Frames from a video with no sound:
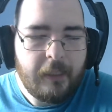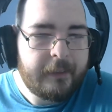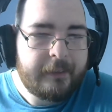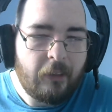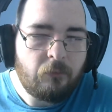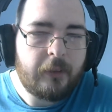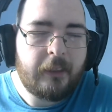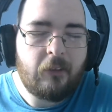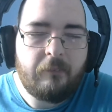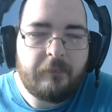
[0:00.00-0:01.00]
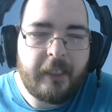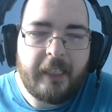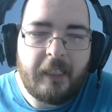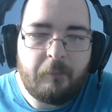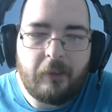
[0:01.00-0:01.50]
Don't really like the
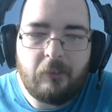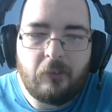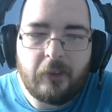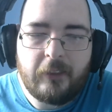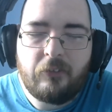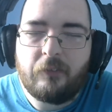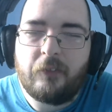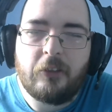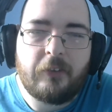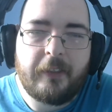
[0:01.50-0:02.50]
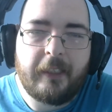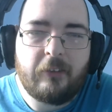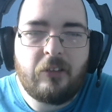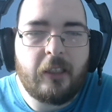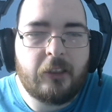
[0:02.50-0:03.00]
name, or at least at first I didn't.
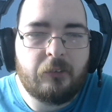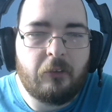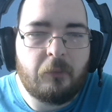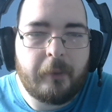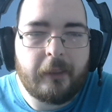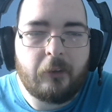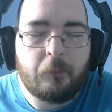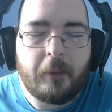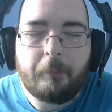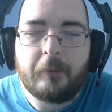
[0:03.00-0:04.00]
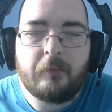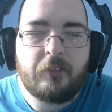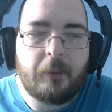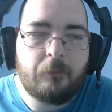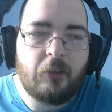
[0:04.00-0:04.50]
It's kind of grown on me a little bit, but at the
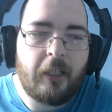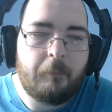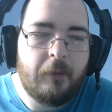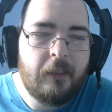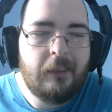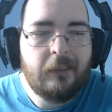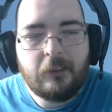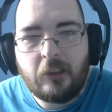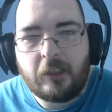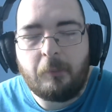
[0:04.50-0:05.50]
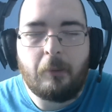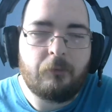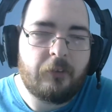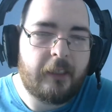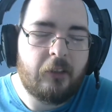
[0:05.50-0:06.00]
same time, could have come up
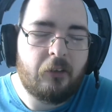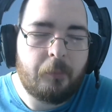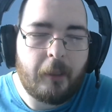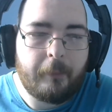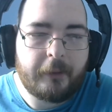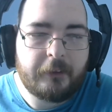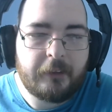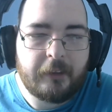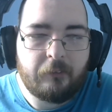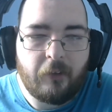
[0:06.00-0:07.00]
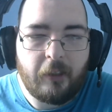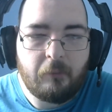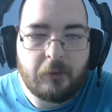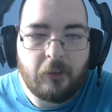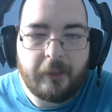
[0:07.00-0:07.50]
with something a little bit imaginative, I
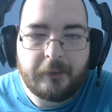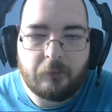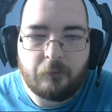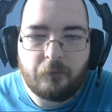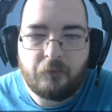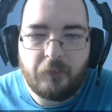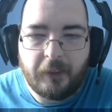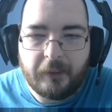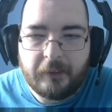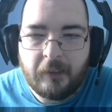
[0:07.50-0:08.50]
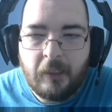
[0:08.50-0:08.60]
would like to think.